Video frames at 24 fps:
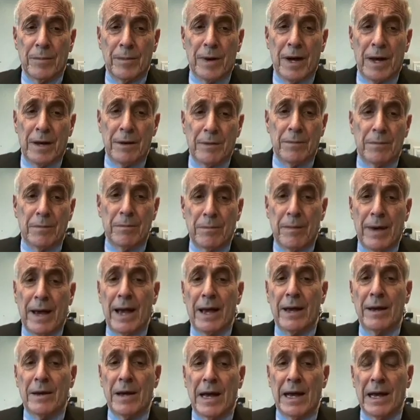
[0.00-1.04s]
think about
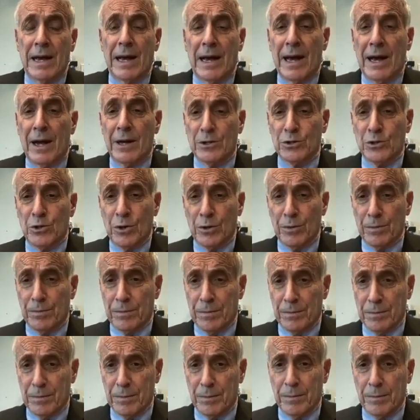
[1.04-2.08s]

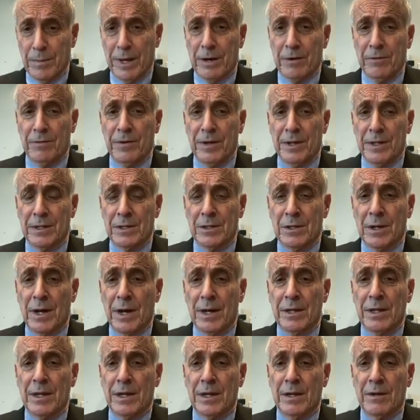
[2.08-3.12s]
household benefits,
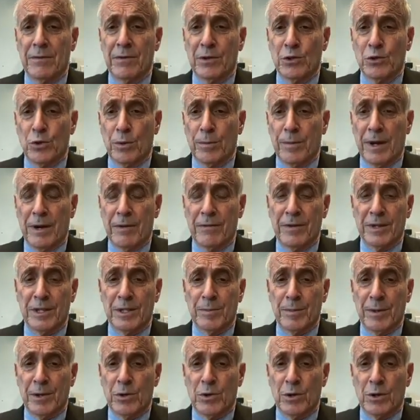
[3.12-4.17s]
not the individual
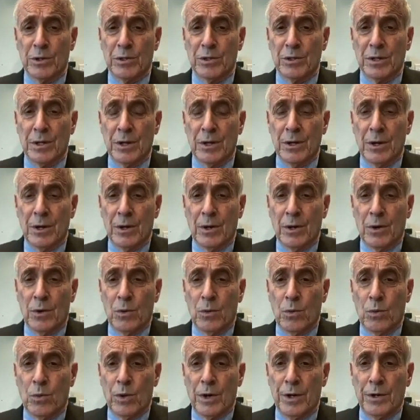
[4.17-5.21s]
benefits, because
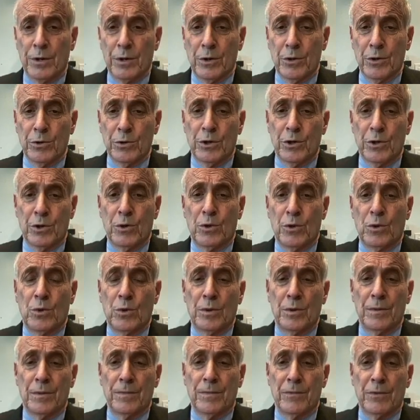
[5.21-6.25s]
what you
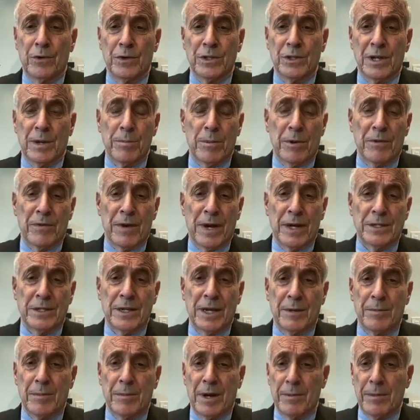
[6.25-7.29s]
do, for example, if I
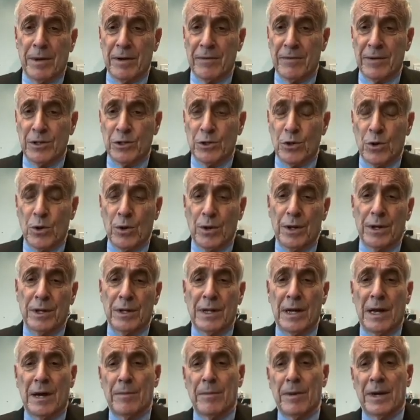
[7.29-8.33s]
take my benefits
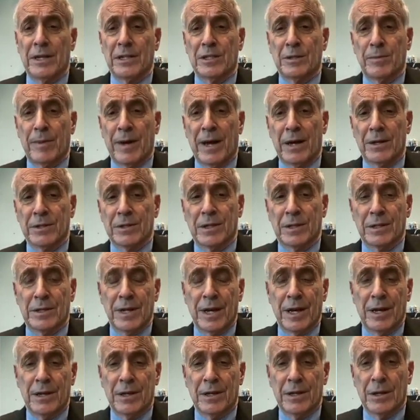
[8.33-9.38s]
early, now my spouse can
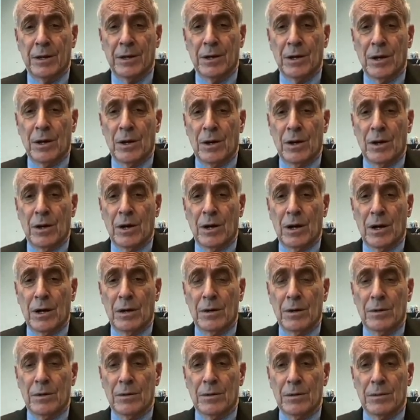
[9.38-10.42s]
take
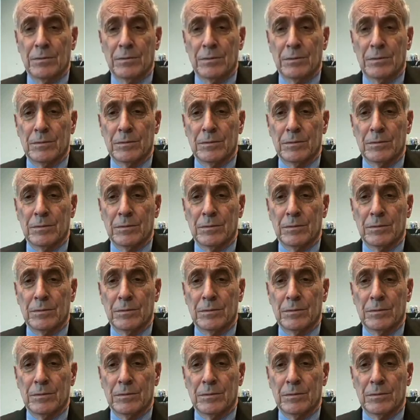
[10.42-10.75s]
her